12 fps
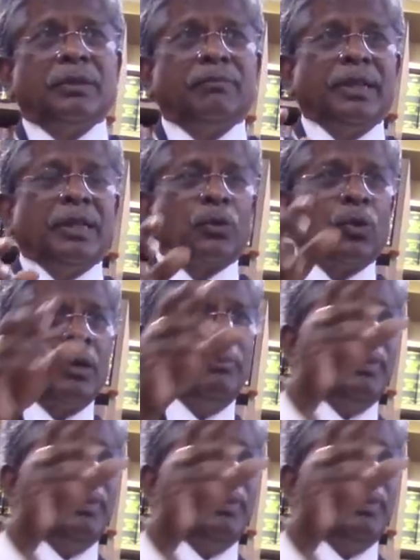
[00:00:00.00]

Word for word: When the court